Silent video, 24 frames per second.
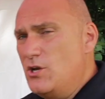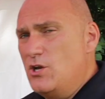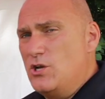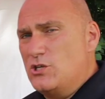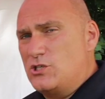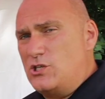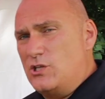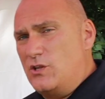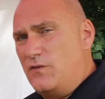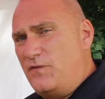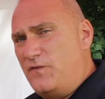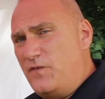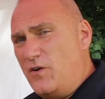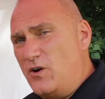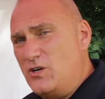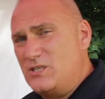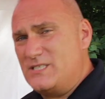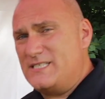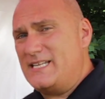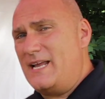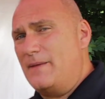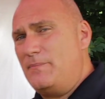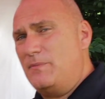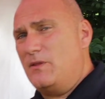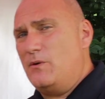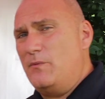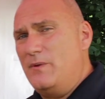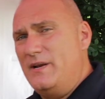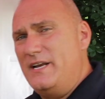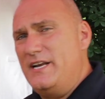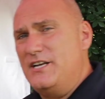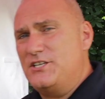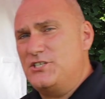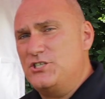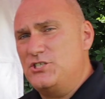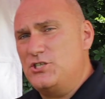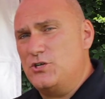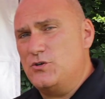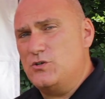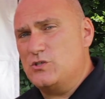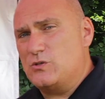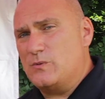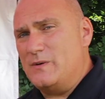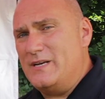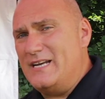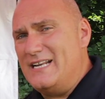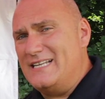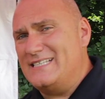So the first step that we need to do
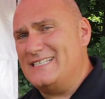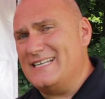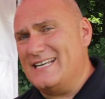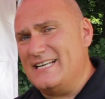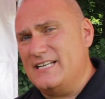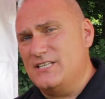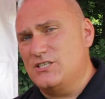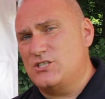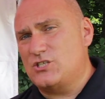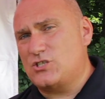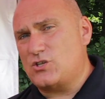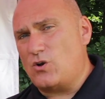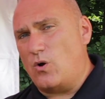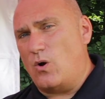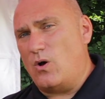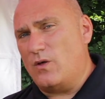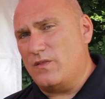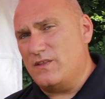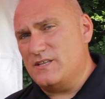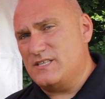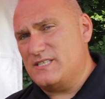is we need to install the